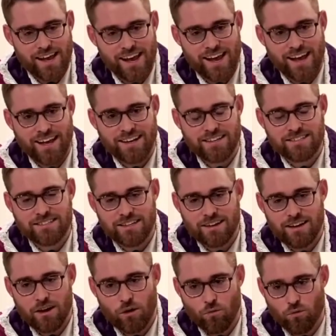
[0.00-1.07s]
and
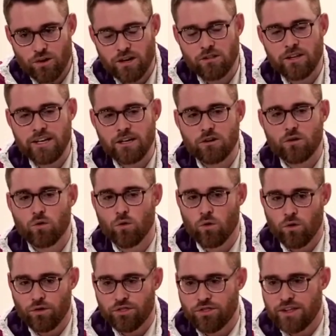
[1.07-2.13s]
a really
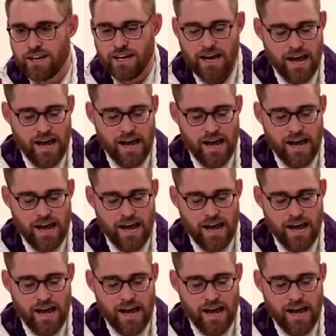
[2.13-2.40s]
cool thing